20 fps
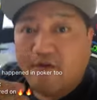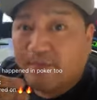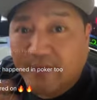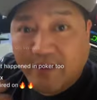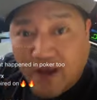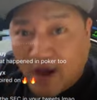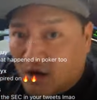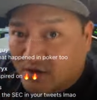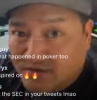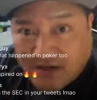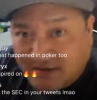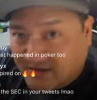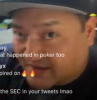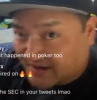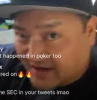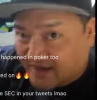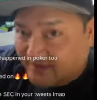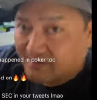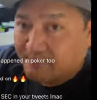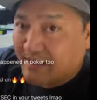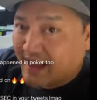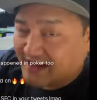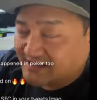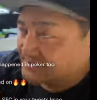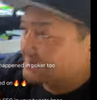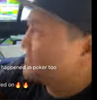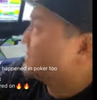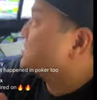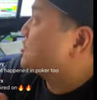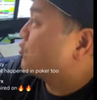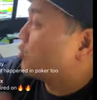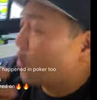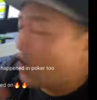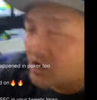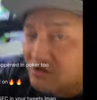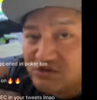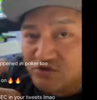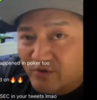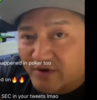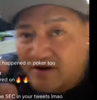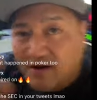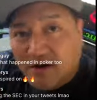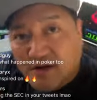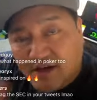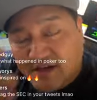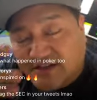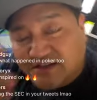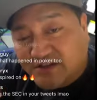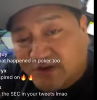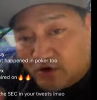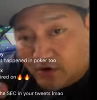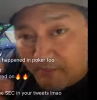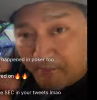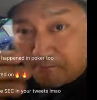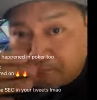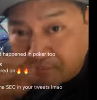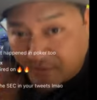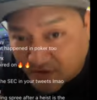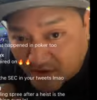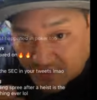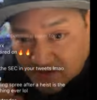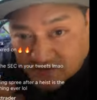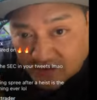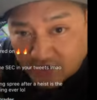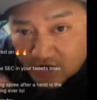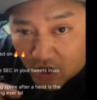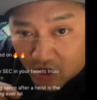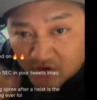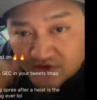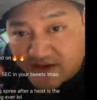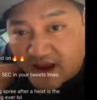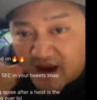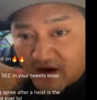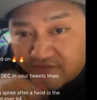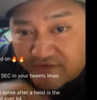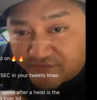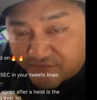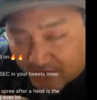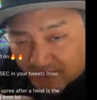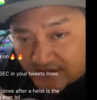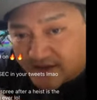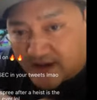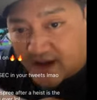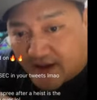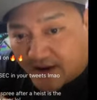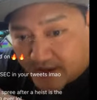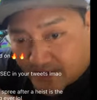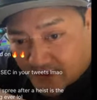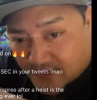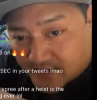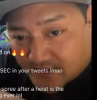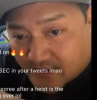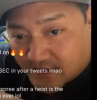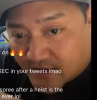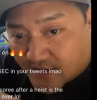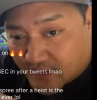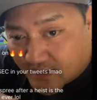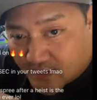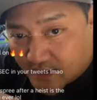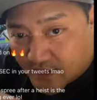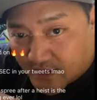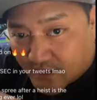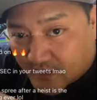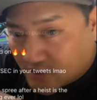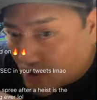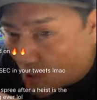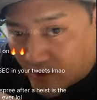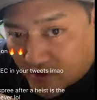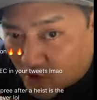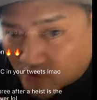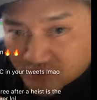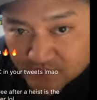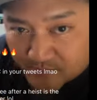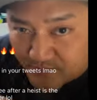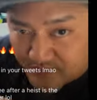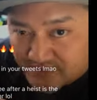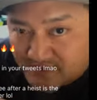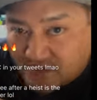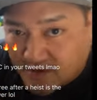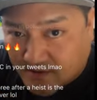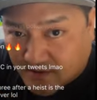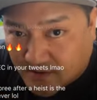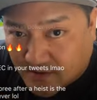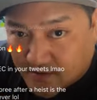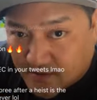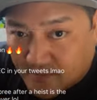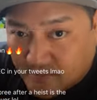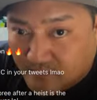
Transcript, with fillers: Everybody else doesn't get the maximum. Wall Street is stealing billions of dollars every fucking day. No one goes to prison.